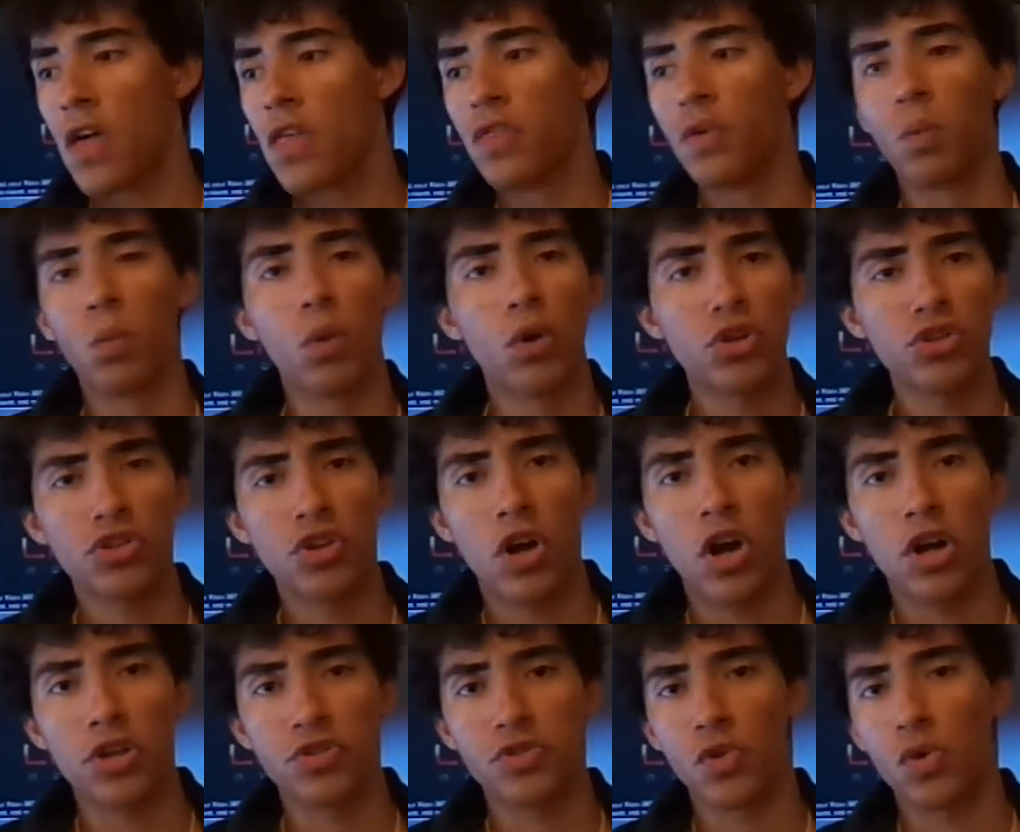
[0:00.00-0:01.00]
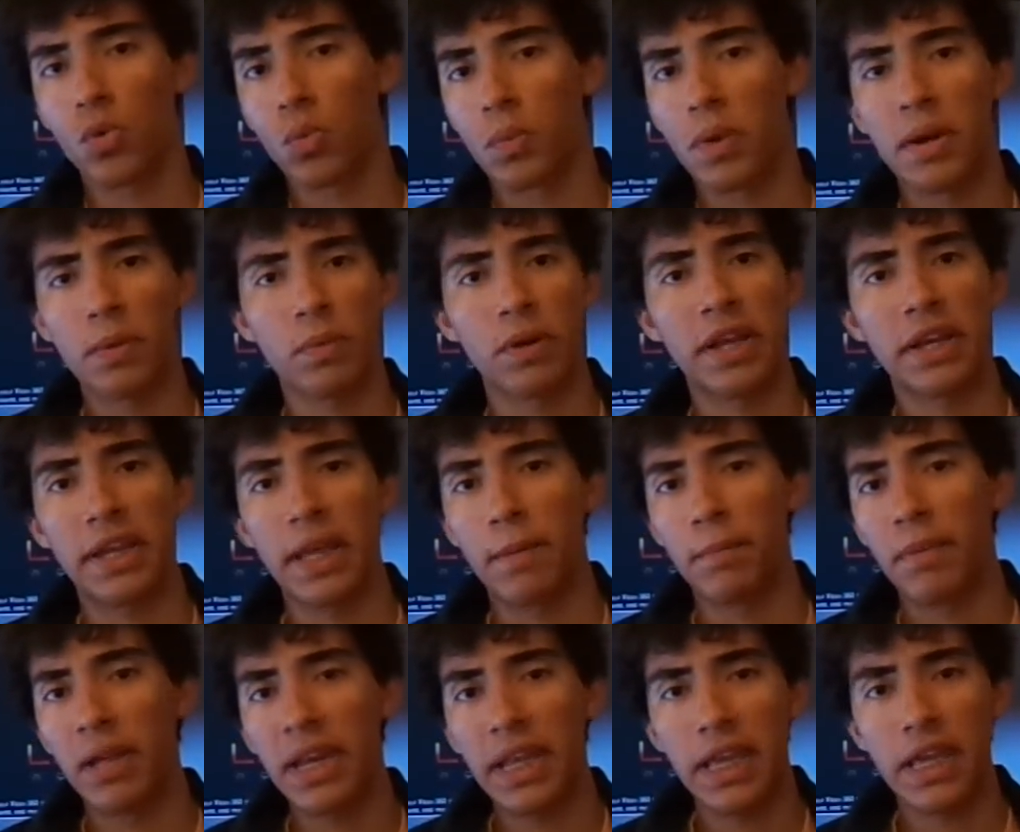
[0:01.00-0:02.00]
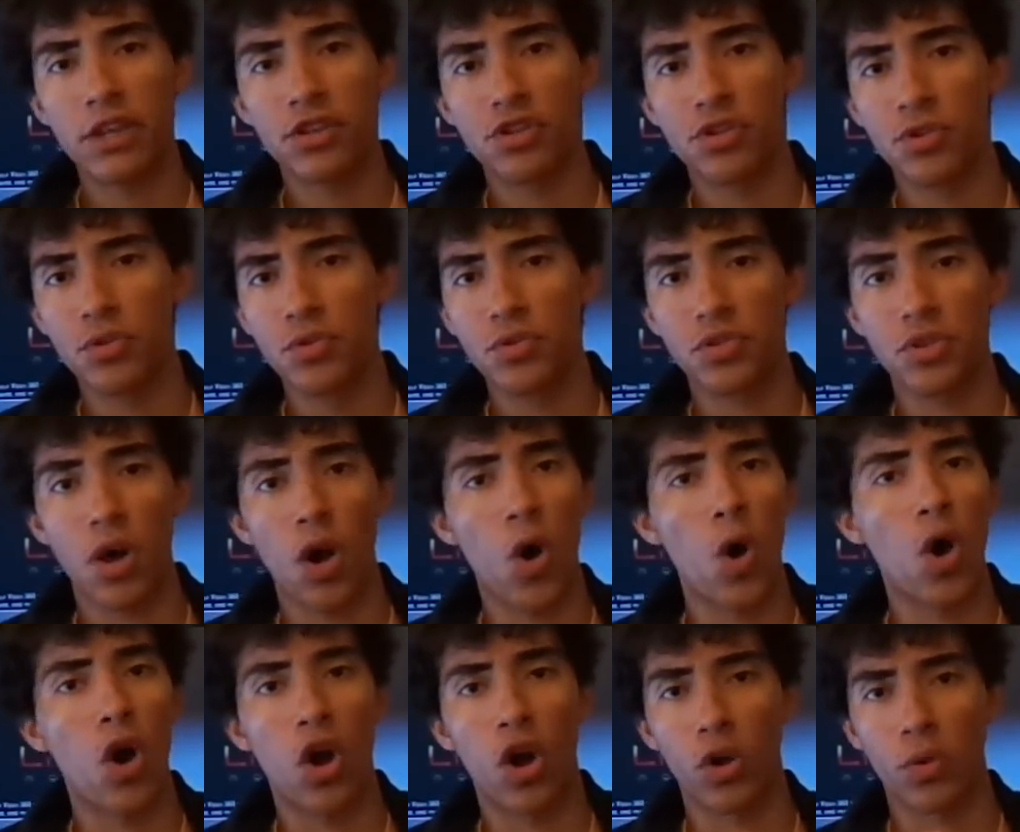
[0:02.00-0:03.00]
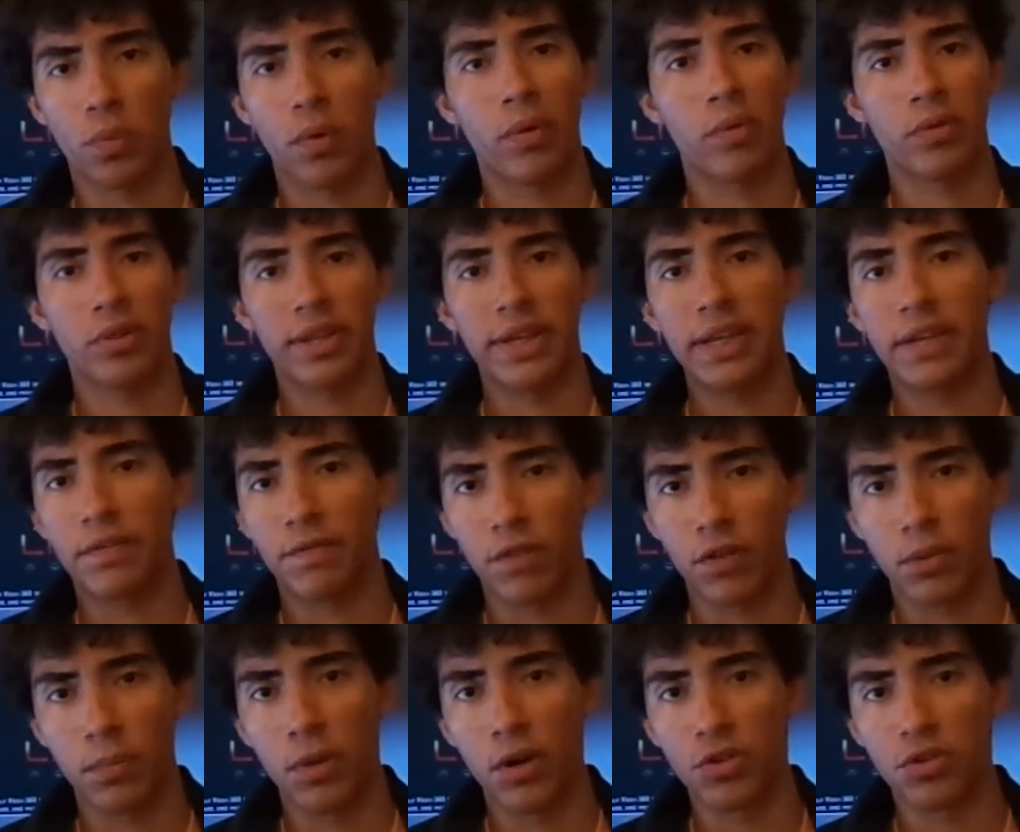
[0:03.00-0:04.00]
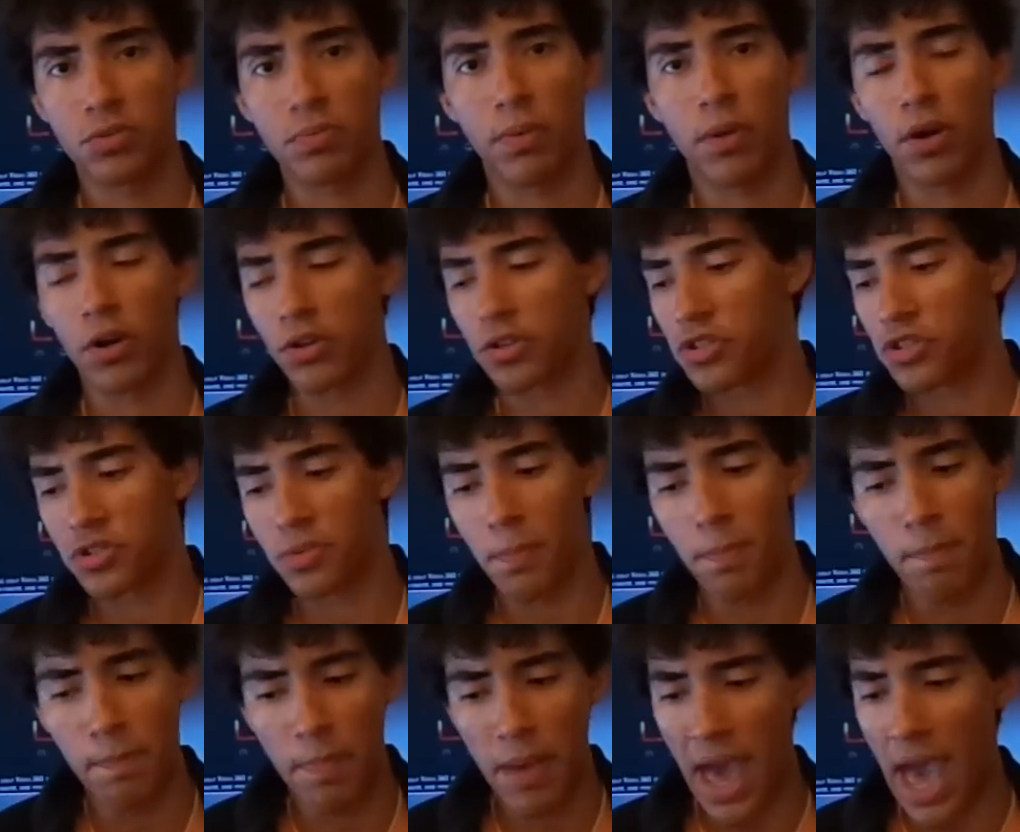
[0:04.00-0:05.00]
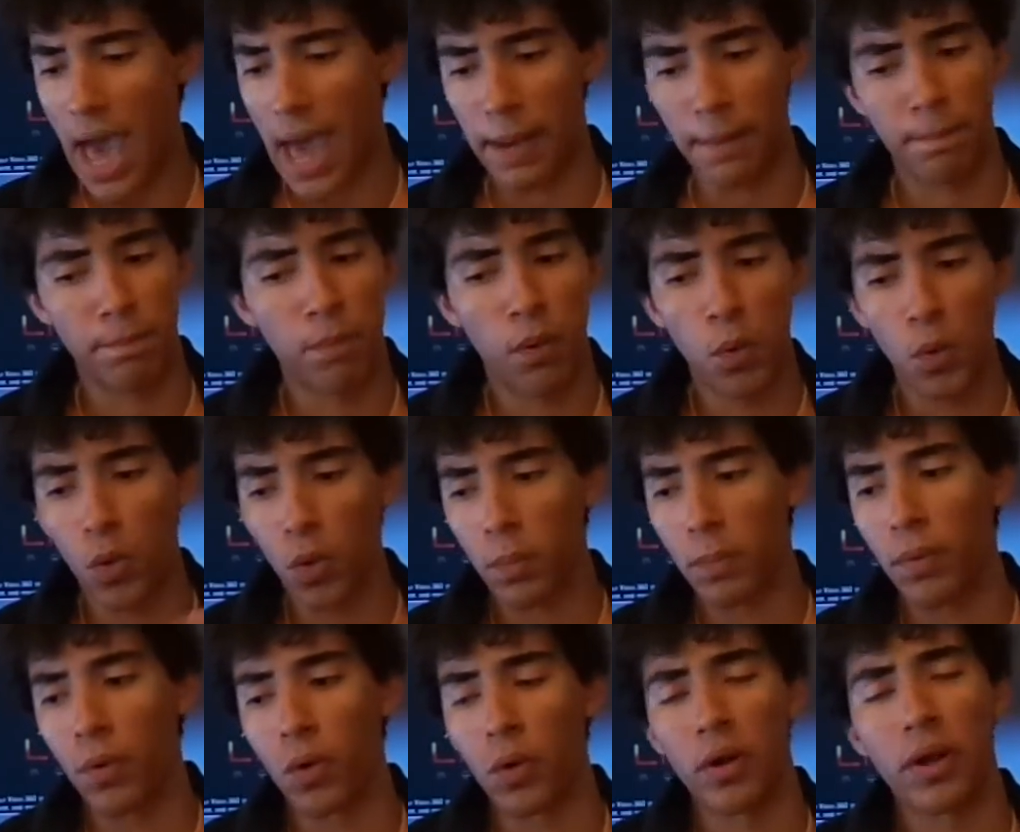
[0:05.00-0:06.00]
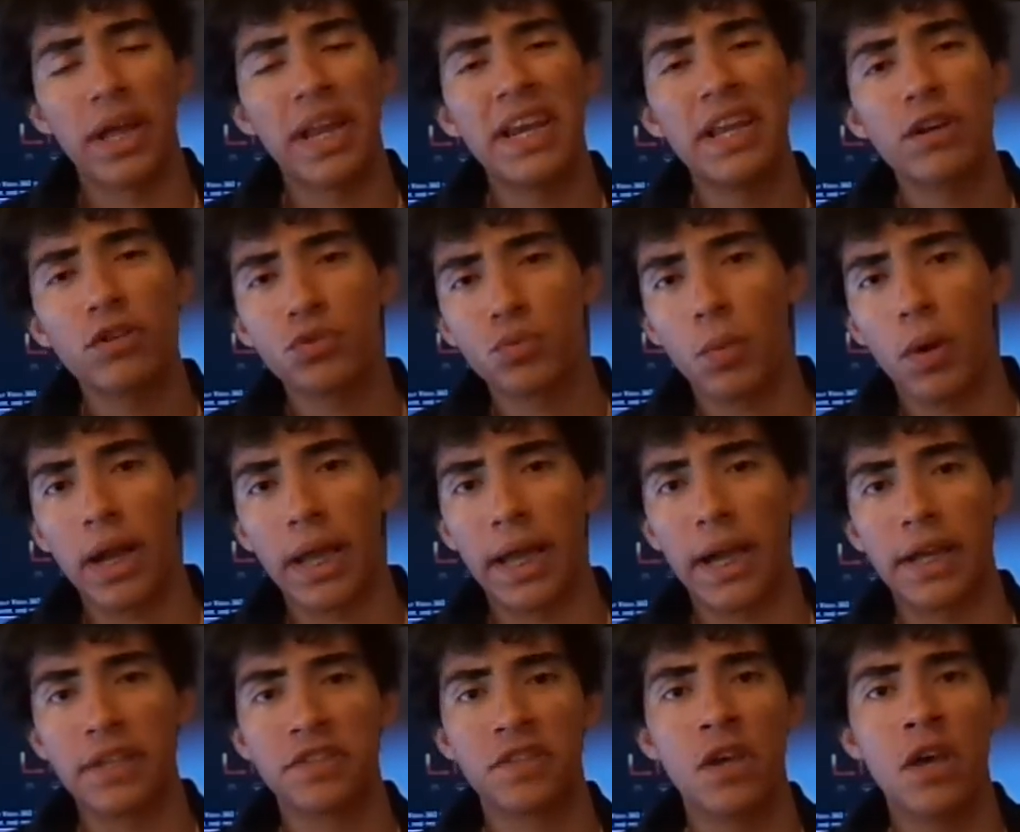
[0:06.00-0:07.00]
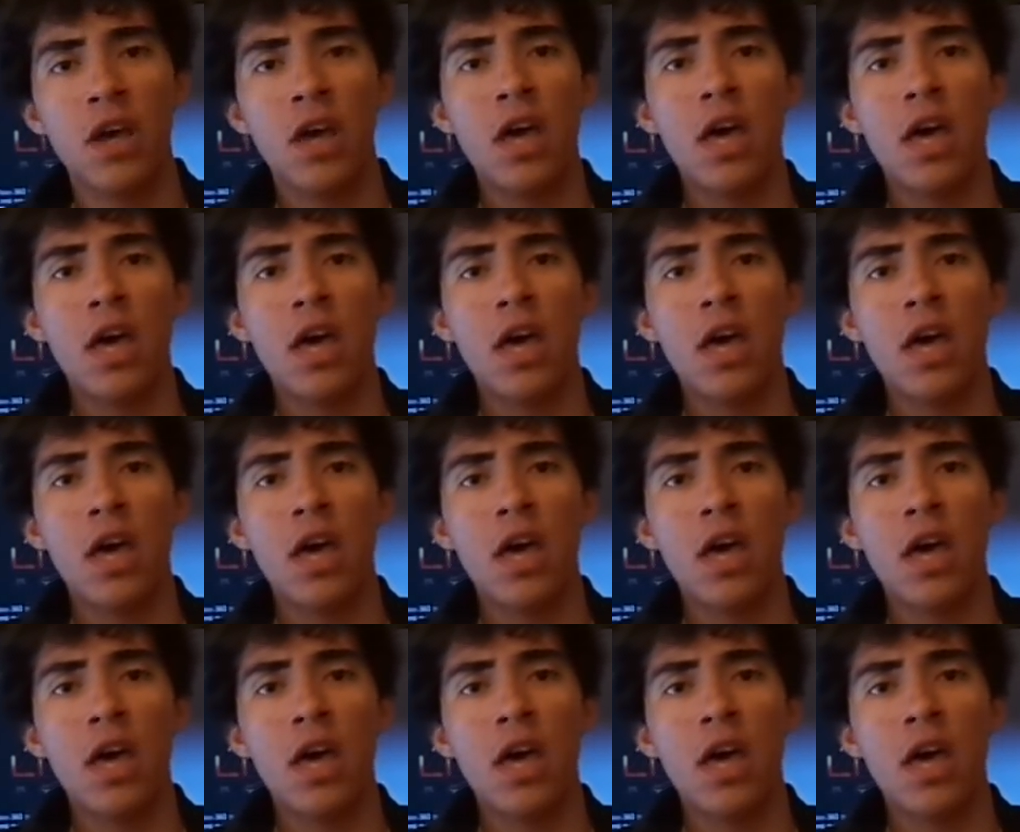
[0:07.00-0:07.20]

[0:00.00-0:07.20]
The worst console. Red Ring had many issues, all hardware related for the most part, just bad, poor. And here's why, guys.